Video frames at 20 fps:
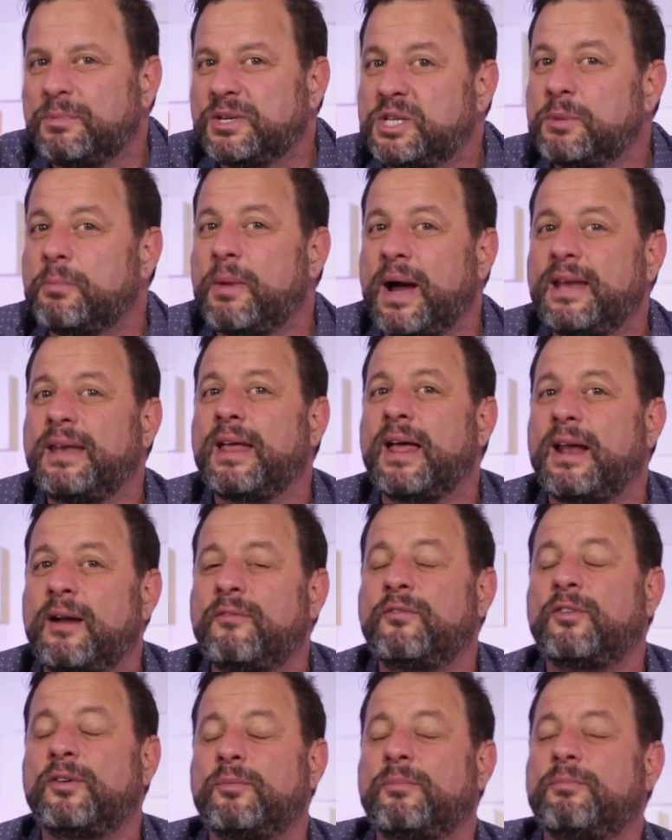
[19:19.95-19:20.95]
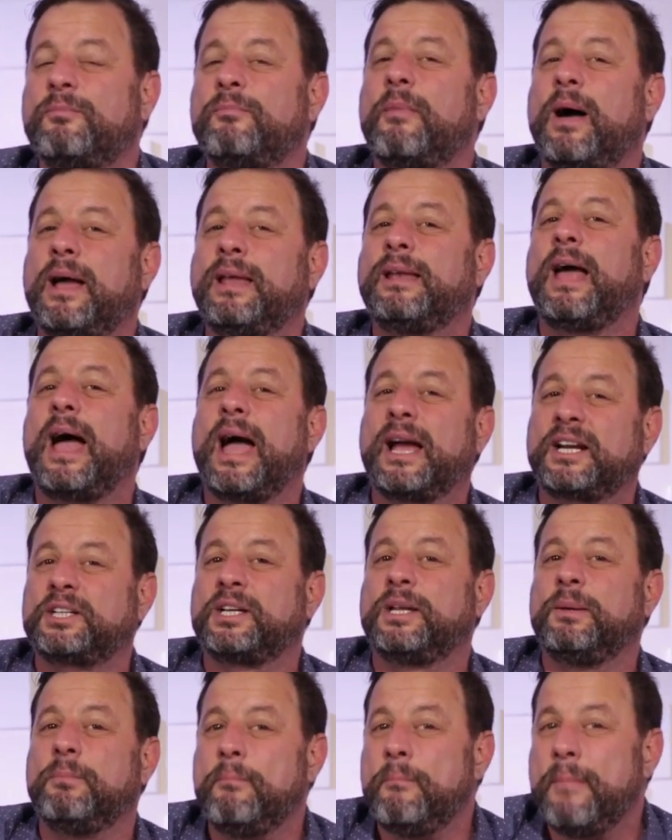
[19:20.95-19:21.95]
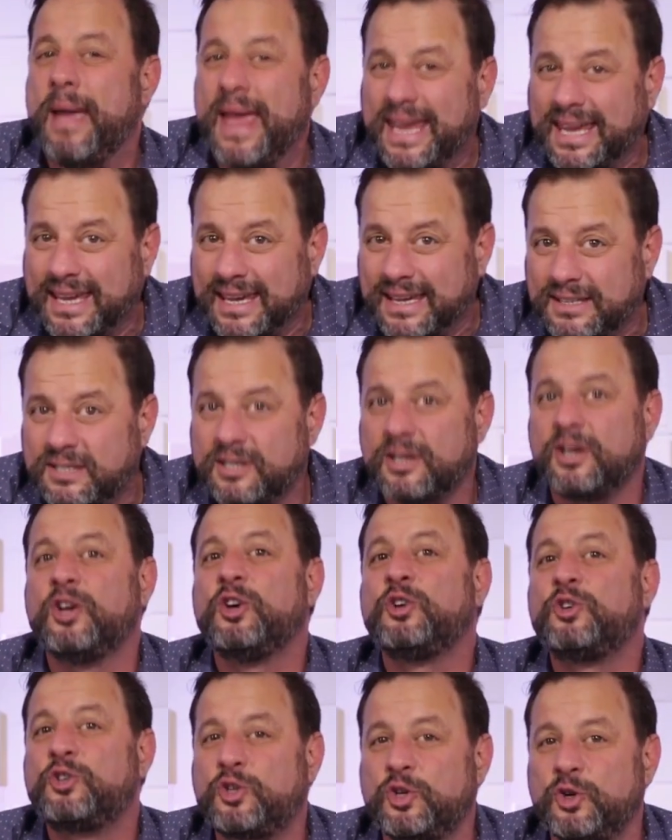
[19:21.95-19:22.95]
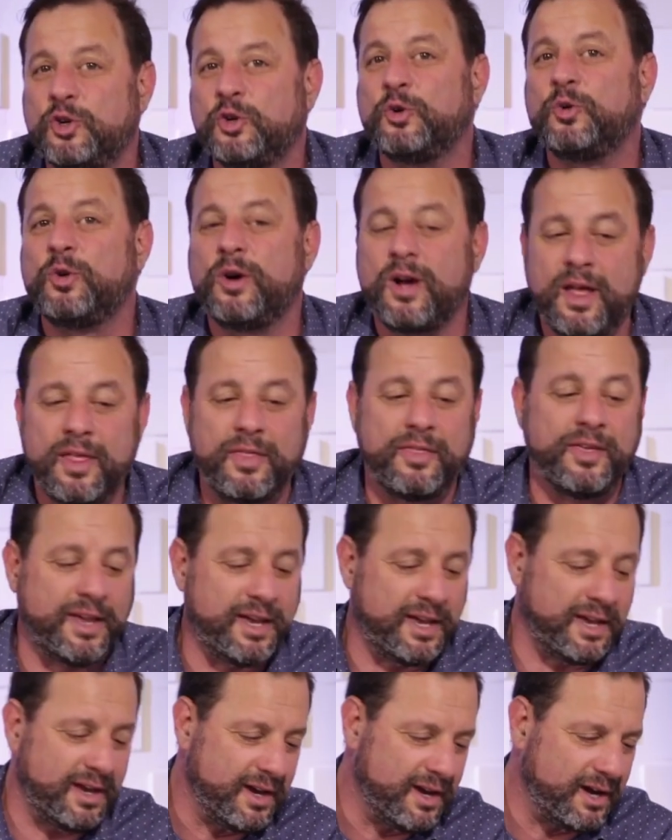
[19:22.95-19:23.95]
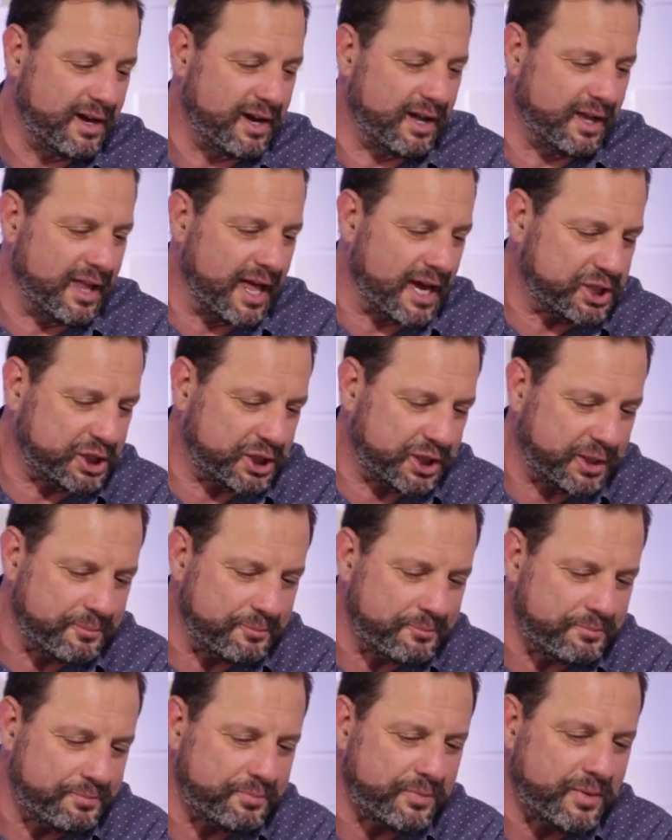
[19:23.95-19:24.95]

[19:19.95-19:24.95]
but you might actually make it to the election.